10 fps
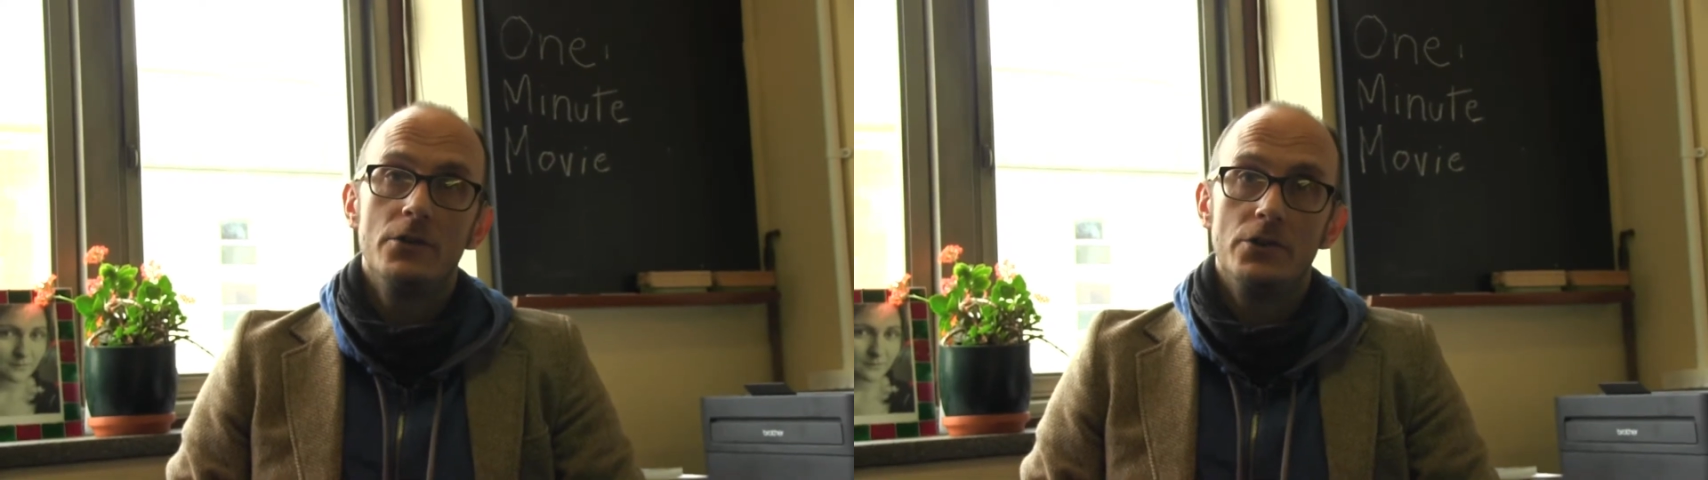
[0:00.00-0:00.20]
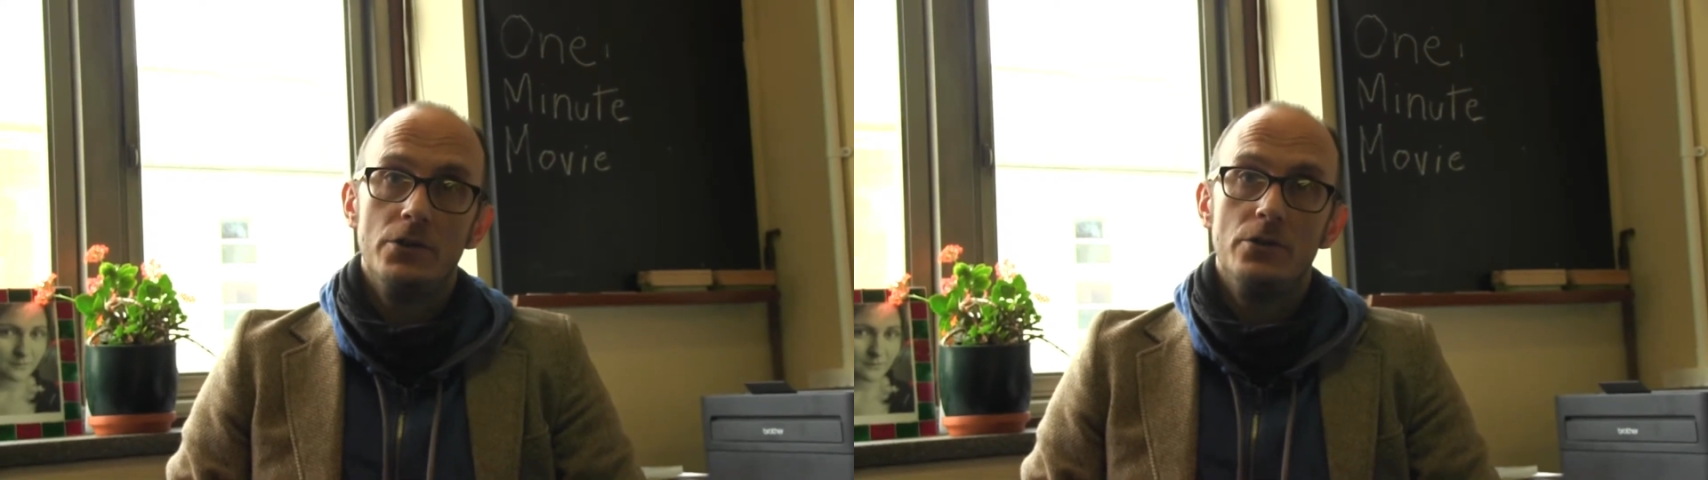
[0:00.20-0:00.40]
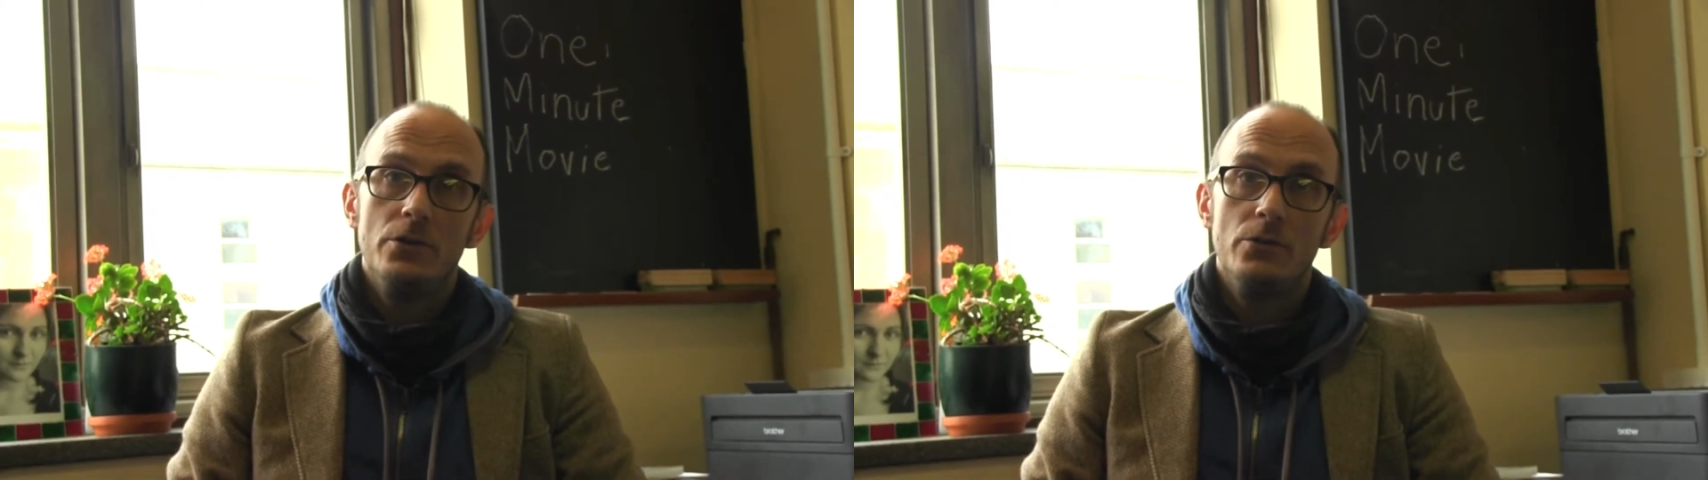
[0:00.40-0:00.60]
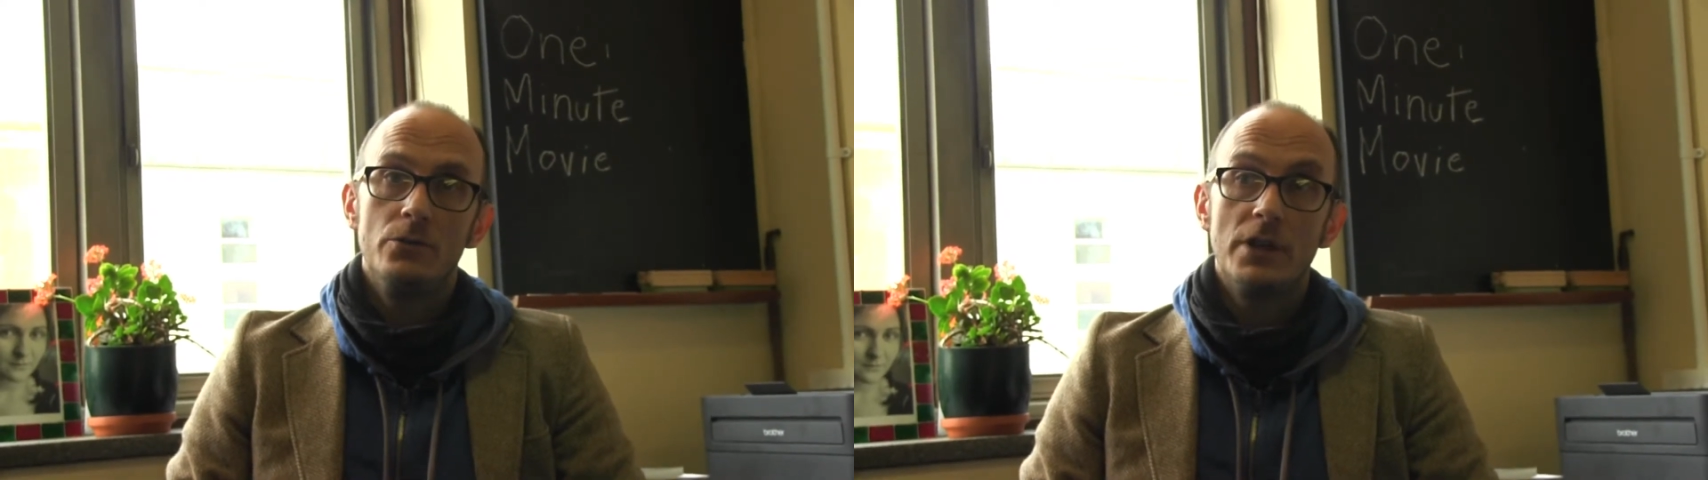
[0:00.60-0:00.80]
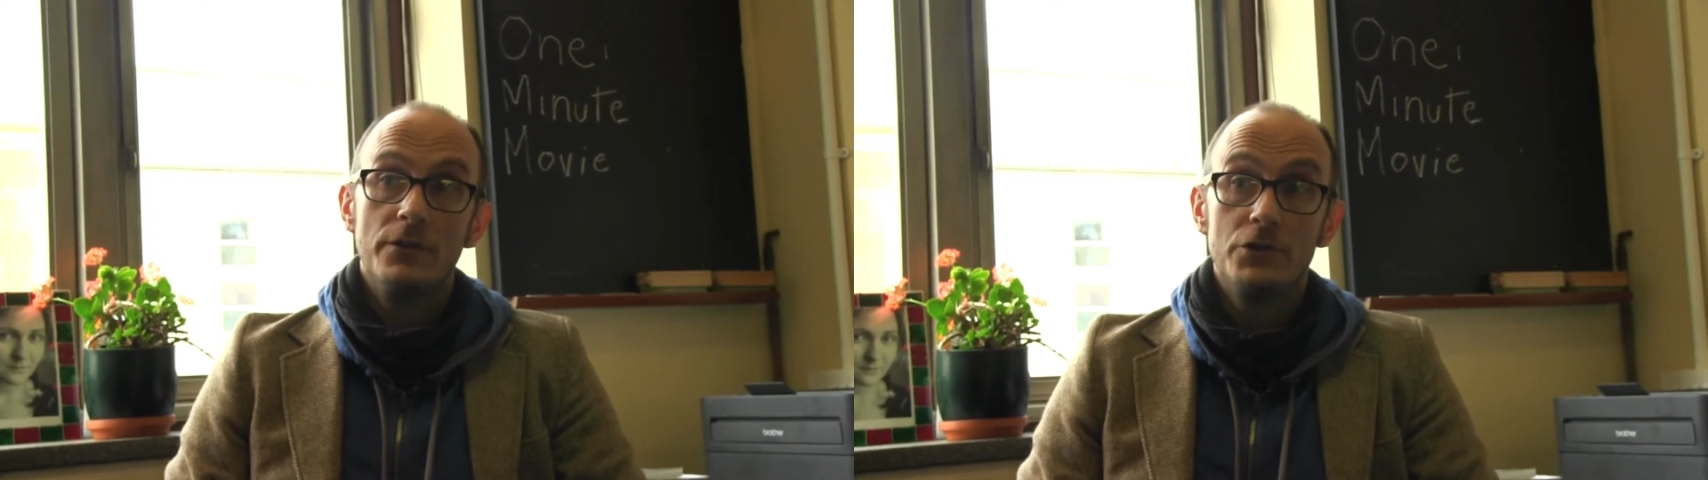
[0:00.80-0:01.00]

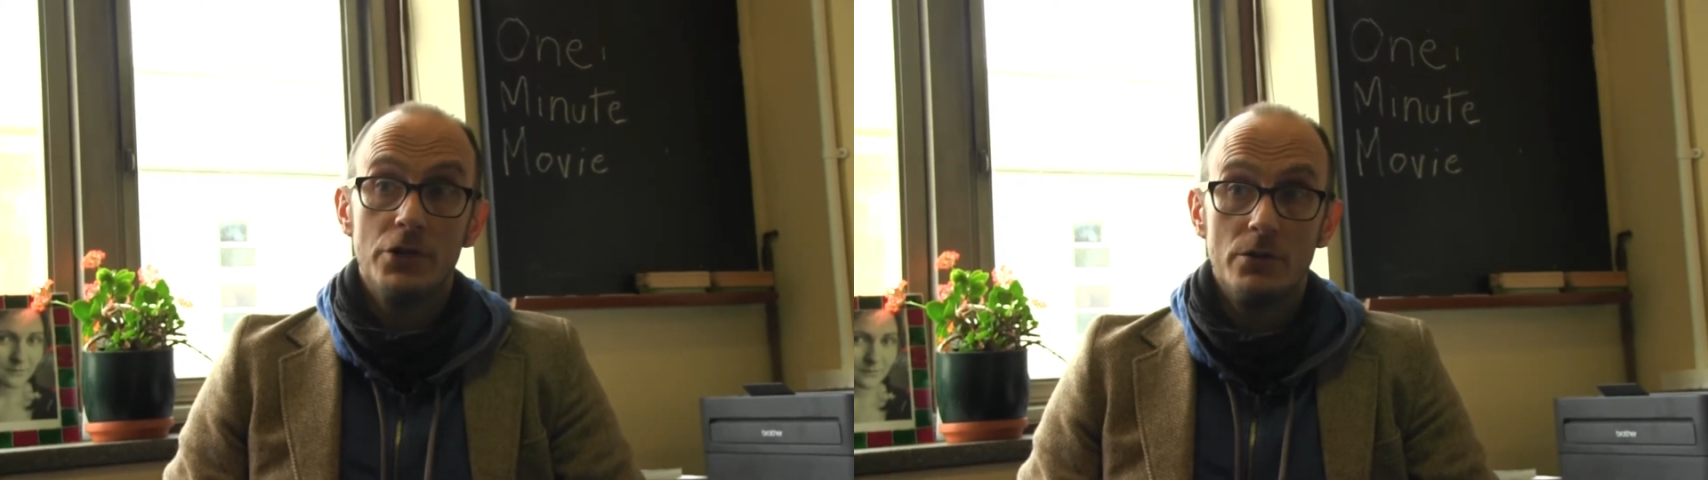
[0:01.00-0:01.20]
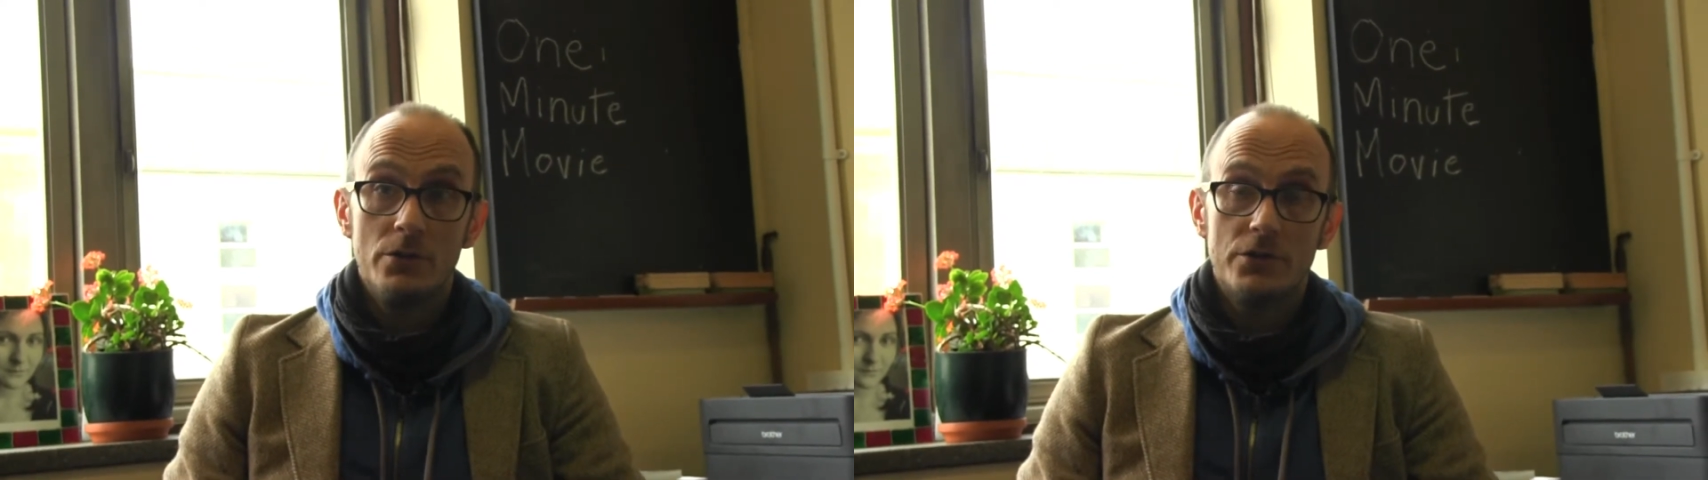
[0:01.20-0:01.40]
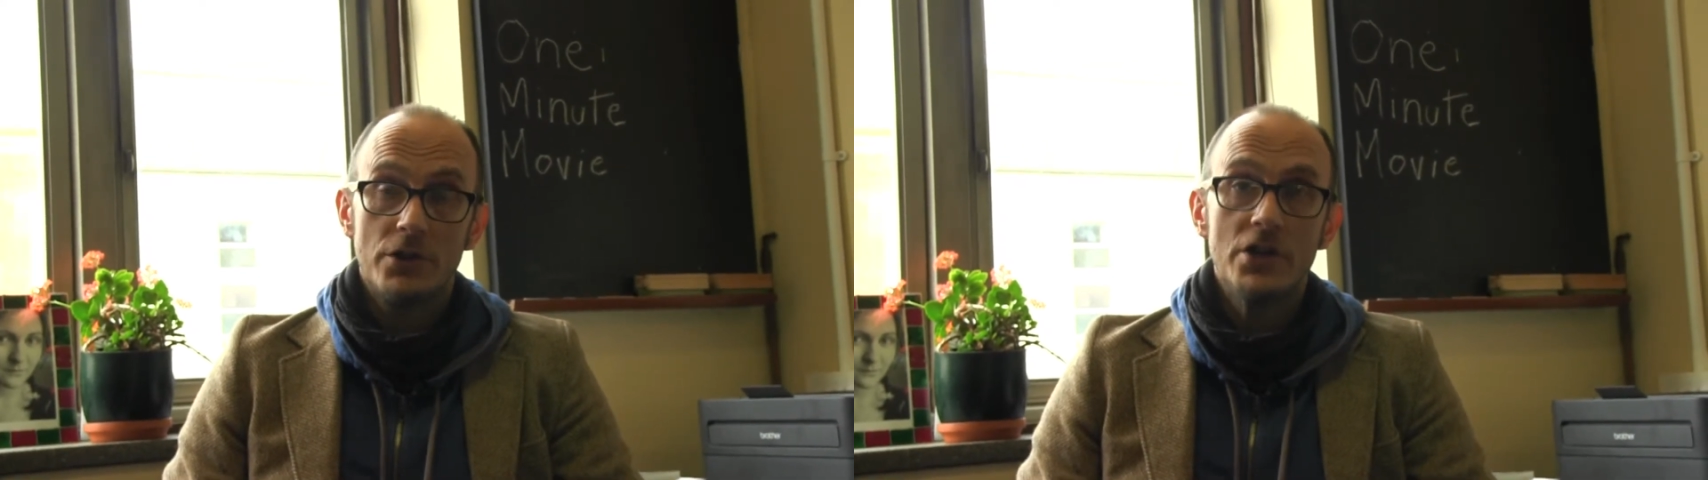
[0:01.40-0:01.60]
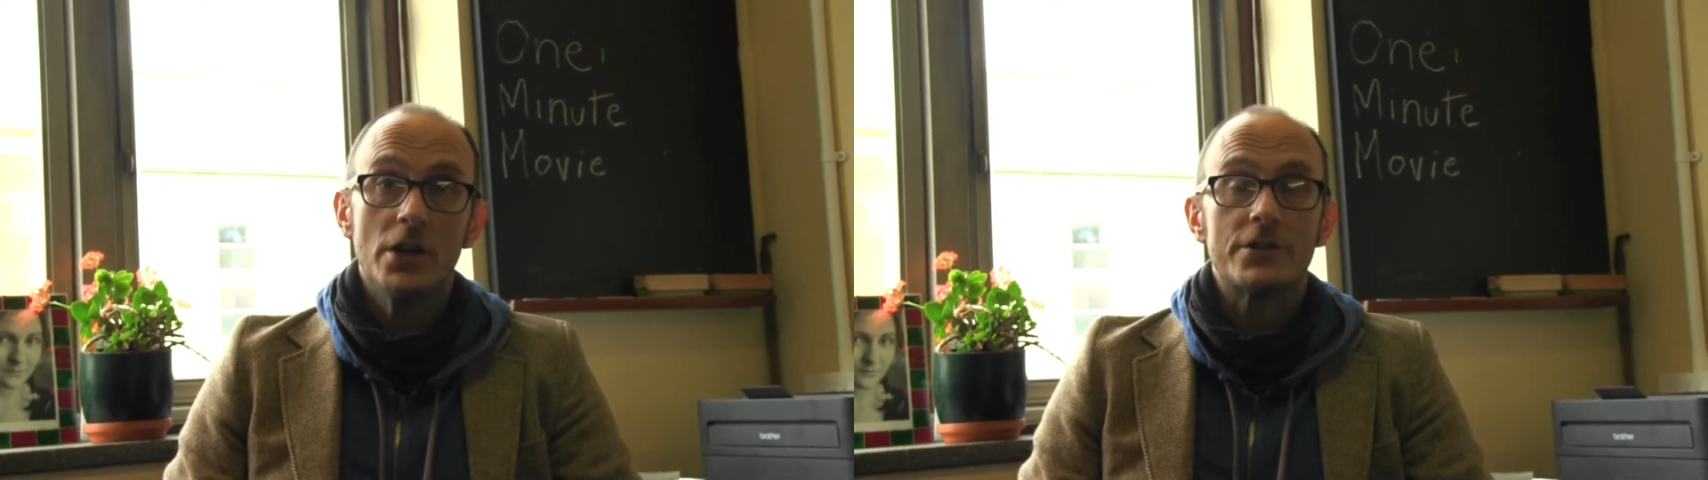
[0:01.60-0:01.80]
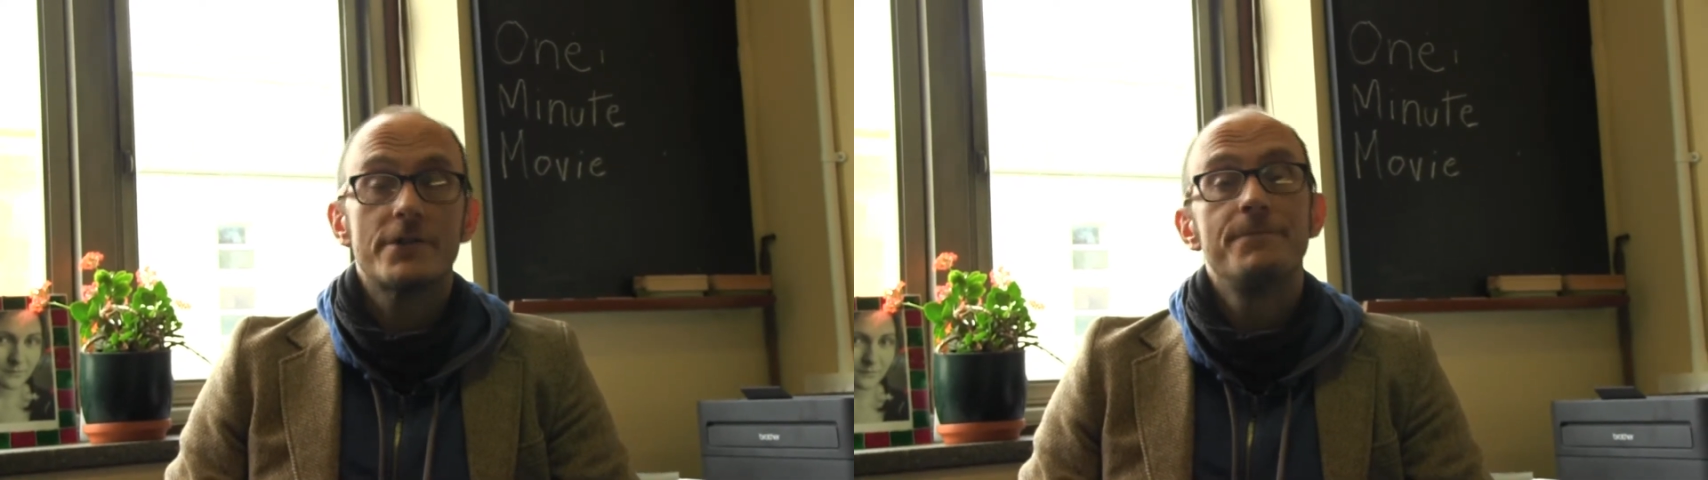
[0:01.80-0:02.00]
to give students the
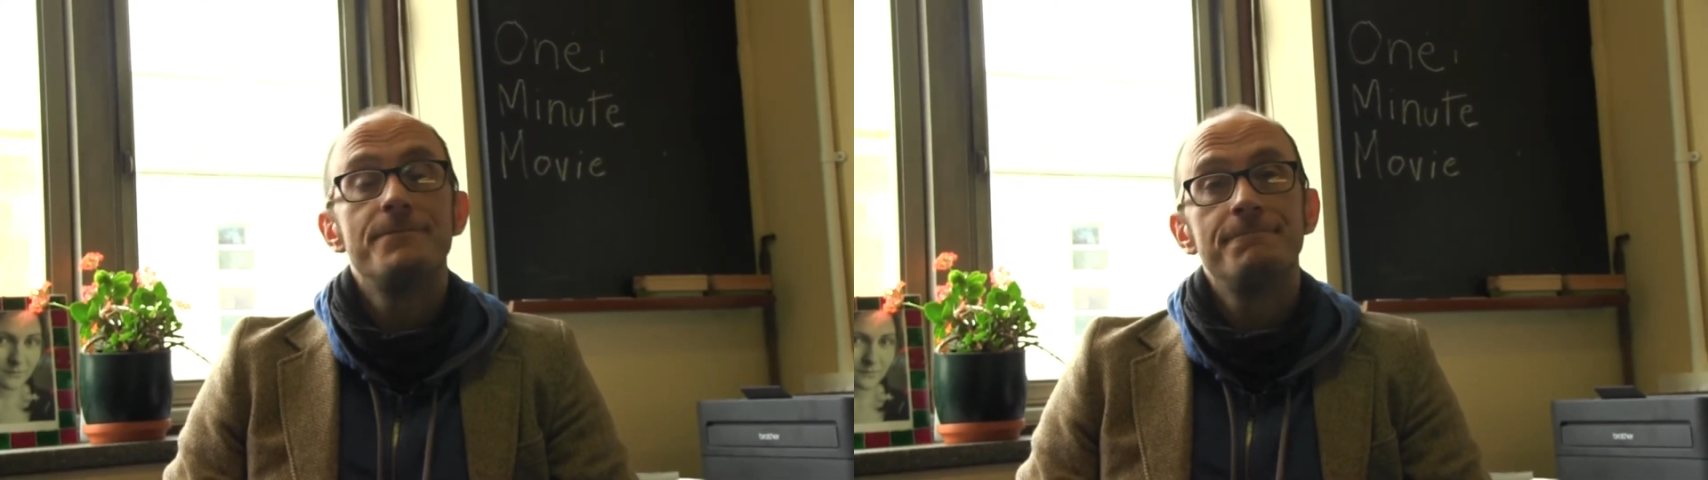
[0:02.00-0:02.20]
chance.